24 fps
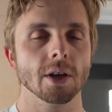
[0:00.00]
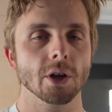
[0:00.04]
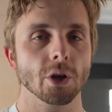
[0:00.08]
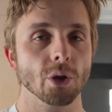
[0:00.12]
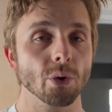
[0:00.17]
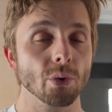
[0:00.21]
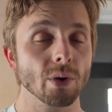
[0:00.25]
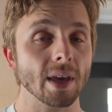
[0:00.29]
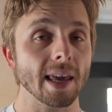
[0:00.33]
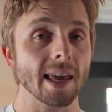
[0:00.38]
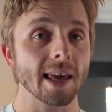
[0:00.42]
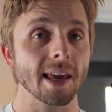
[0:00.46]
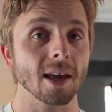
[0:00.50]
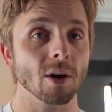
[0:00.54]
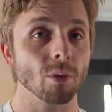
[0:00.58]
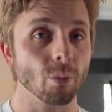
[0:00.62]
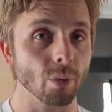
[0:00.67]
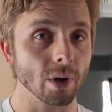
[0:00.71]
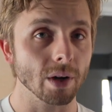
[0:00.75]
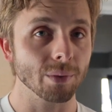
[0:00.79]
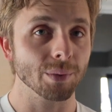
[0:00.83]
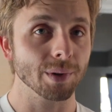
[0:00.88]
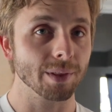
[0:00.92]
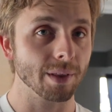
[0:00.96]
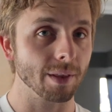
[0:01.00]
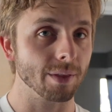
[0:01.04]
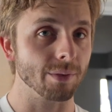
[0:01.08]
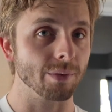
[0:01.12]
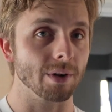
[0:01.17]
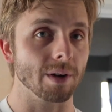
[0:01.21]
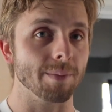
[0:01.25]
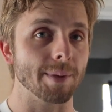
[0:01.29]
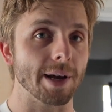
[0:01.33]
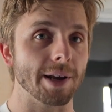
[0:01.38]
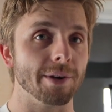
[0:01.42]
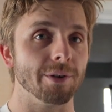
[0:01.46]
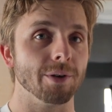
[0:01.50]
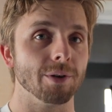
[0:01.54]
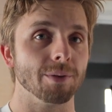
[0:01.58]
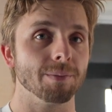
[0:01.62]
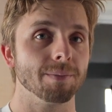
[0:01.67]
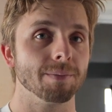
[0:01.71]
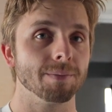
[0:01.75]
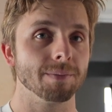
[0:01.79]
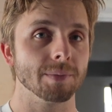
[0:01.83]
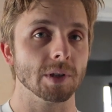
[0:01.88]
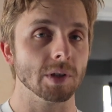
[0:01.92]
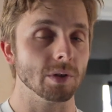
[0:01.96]
You can't win with a
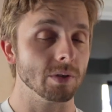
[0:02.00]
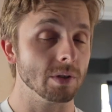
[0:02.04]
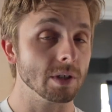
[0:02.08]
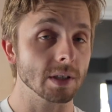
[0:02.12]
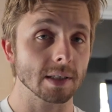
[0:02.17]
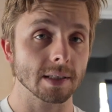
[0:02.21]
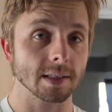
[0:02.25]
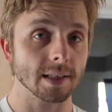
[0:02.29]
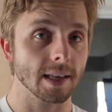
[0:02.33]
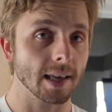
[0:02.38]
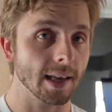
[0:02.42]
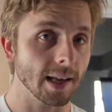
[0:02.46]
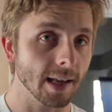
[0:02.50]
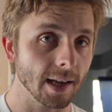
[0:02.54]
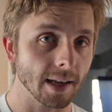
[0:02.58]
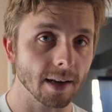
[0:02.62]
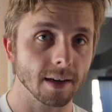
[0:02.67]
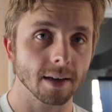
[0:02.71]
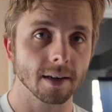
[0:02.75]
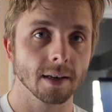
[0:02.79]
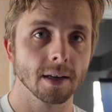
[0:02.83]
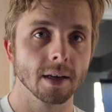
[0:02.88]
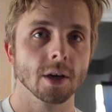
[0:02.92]
3-bedroom, you just can't.